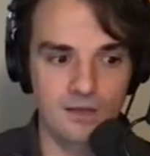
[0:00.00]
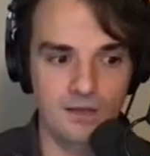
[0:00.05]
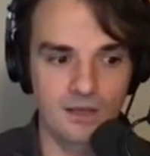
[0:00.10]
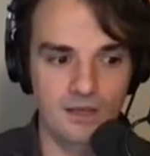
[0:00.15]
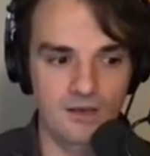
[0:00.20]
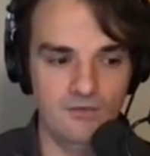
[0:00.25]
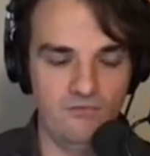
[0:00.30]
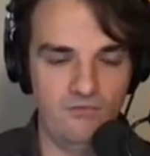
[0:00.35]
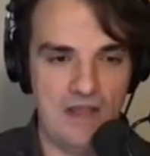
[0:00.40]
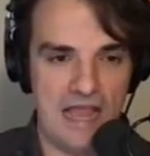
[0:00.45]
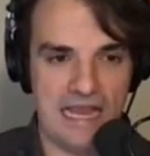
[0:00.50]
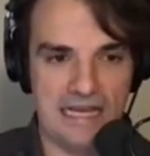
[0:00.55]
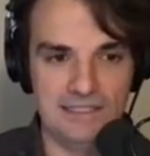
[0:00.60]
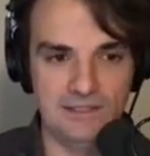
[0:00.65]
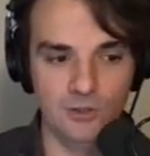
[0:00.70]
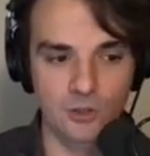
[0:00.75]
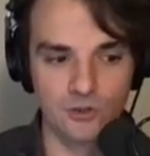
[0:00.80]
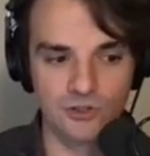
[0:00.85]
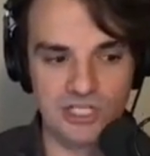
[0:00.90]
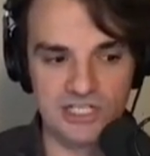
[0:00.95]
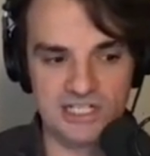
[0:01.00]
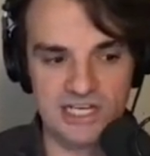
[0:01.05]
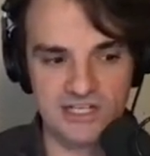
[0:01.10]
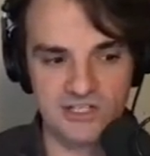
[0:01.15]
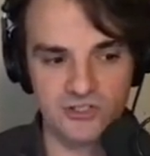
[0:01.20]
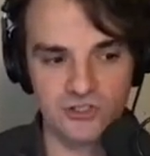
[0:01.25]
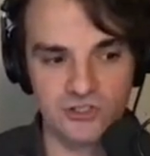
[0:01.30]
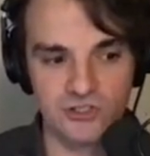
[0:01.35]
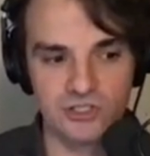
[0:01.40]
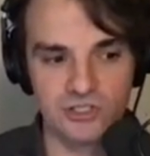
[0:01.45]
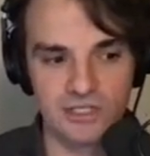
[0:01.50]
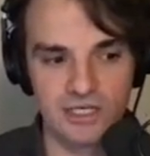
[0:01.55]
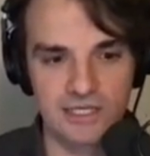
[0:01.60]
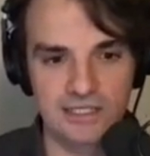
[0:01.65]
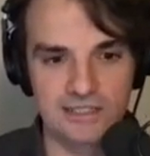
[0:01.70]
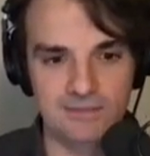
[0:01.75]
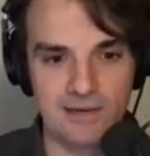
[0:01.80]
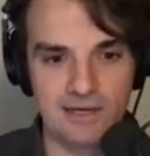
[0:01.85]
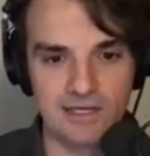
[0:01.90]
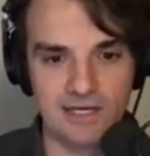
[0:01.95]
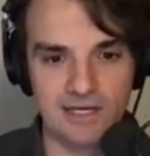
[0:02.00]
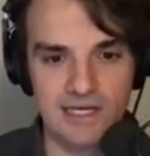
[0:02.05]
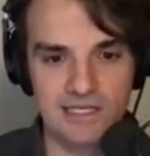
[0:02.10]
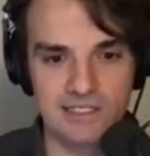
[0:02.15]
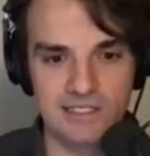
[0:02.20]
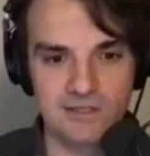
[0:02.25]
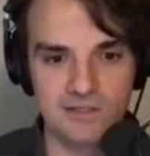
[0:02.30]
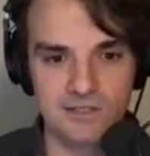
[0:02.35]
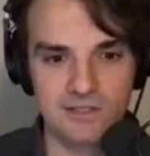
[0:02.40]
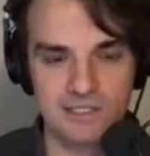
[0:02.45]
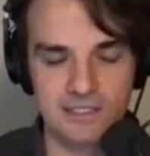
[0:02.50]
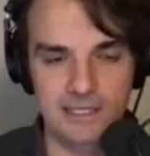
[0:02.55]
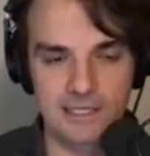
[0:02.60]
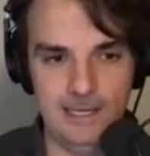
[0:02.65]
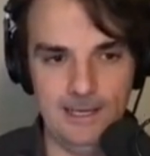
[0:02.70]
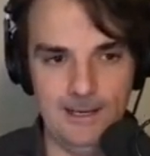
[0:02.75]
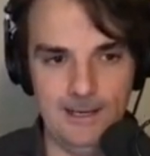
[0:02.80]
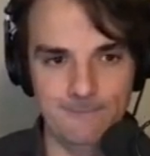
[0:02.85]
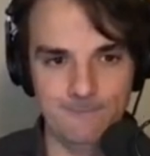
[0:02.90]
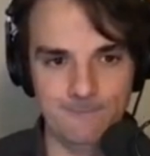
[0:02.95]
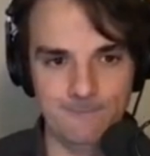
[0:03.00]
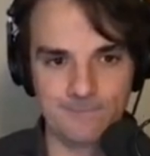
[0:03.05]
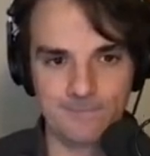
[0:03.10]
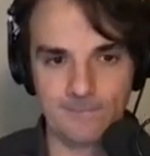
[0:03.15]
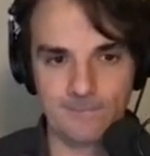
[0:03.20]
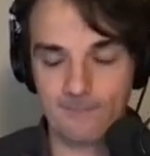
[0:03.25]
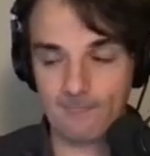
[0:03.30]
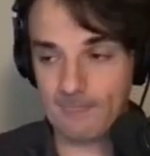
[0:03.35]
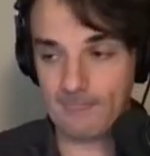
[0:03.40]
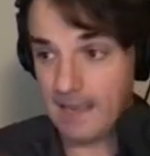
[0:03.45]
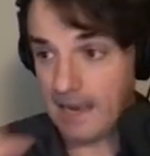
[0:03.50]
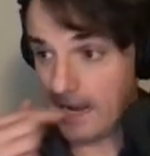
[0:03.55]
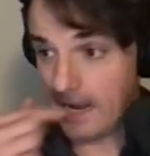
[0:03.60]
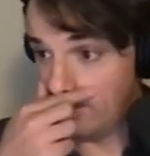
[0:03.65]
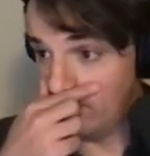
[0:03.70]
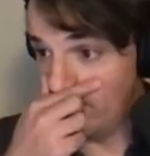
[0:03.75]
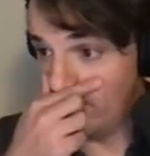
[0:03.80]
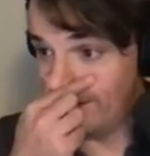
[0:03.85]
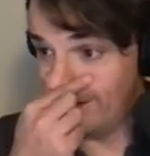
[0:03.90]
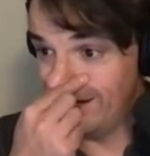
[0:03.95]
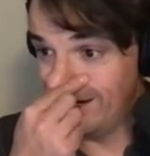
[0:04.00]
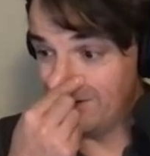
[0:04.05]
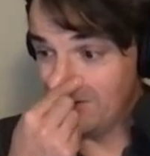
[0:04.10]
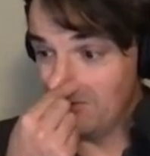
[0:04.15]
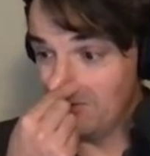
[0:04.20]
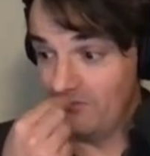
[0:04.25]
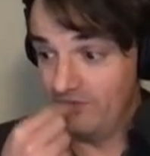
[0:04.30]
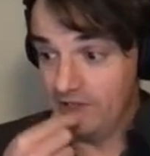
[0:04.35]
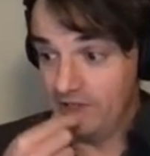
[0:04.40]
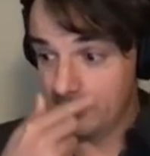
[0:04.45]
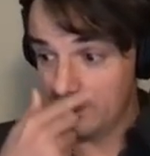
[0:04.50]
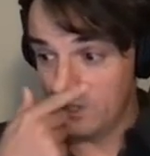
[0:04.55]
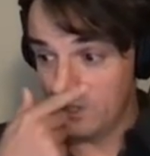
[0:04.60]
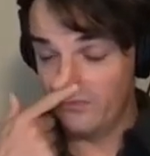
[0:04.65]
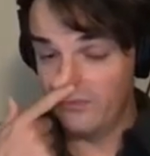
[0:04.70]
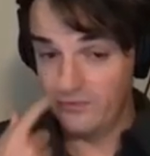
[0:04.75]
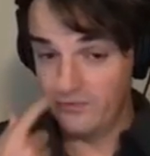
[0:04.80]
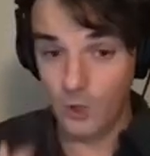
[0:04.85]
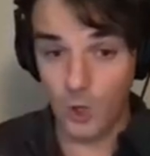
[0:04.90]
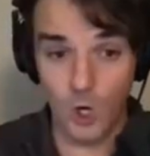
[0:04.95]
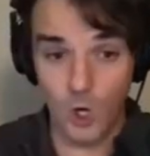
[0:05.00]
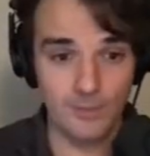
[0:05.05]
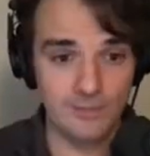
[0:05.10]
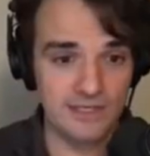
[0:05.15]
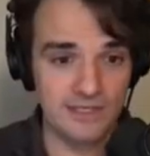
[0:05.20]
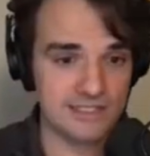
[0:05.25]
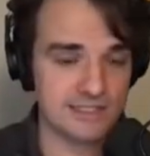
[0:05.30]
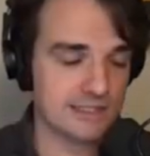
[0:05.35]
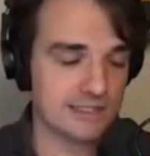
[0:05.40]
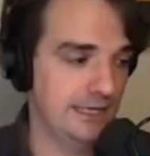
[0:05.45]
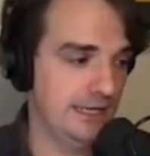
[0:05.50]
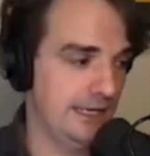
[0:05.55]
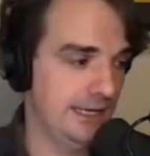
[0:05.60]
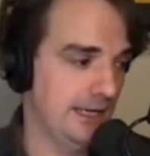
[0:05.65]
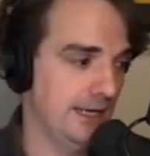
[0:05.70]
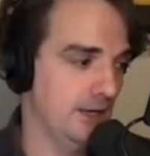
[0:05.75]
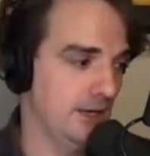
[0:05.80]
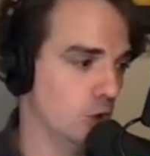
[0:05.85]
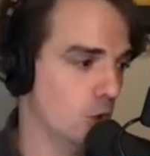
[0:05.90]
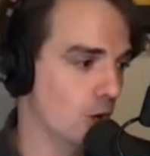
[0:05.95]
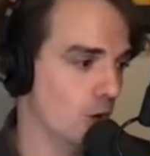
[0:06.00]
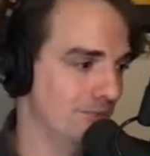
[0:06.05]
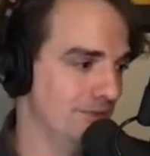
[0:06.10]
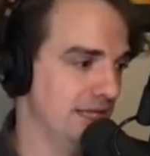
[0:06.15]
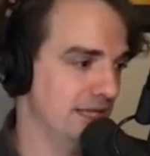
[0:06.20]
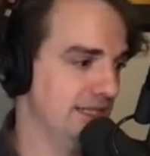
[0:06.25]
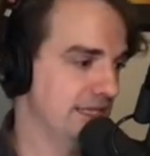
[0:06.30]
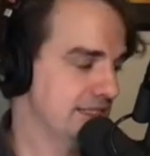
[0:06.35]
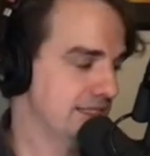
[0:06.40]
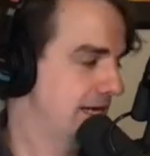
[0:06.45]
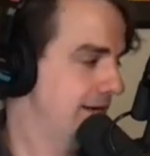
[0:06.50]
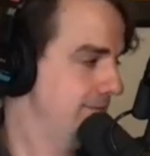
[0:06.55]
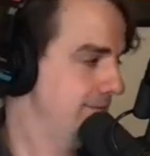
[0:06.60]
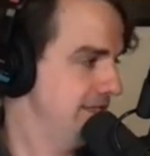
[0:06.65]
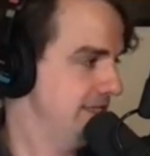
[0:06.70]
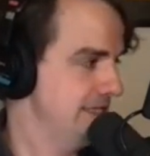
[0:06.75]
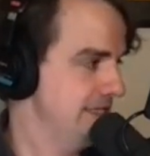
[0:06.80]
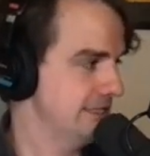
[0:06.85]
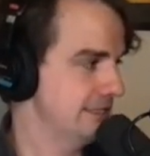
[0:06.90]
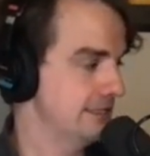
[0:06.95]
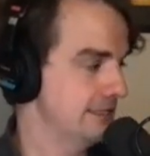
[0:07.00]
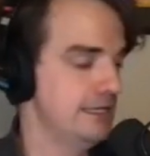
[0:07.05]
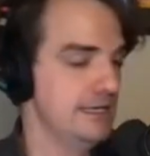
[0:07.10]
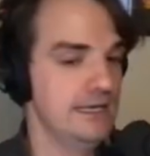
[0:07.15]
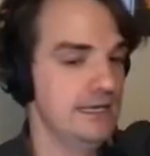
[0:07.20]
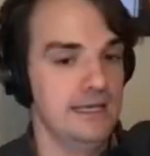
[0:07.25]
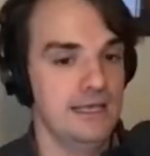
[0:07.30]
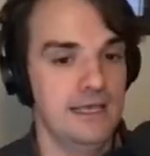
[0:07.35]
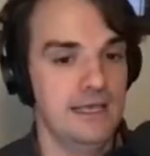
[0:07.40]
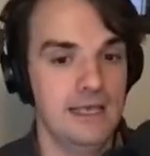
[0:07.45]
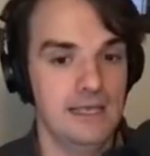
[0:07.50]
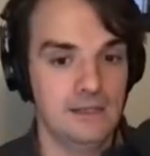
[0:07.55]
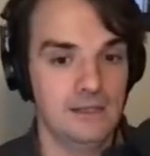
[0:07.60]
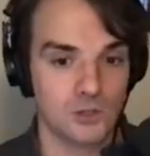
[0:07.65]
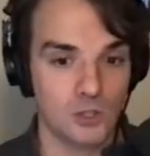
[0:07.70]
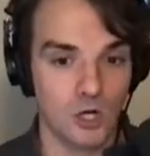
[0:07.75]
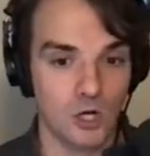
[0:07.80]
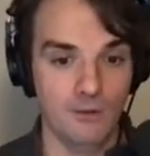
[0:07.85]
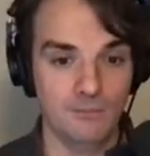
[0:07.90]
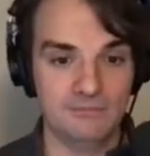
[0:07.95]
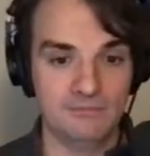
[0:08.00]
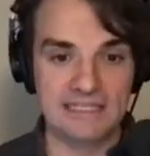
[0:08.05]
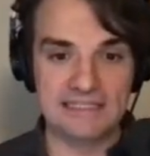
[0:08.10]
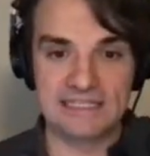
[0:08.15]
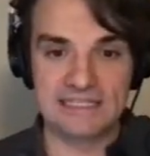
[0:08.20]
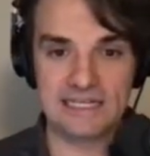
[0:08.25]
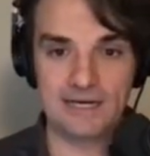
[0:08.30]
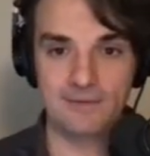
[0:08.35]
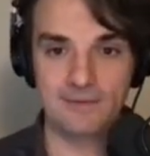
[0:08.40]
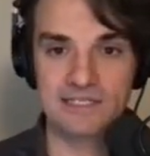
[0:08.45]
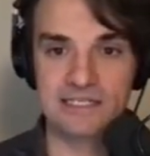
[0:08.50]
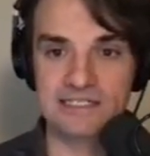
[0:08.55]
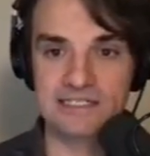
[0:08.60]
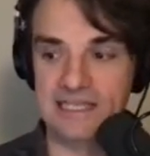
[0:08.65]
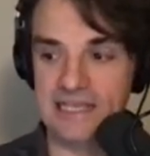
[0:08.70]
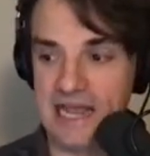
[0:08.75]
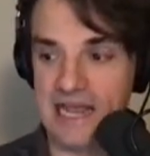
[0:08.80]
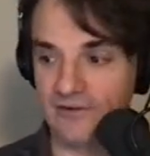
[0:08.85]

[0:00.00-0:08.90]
uh, flagging those transactions and demarcations. Um, another really cool feature of GORM is uh, GORM data services. GORM data services, they are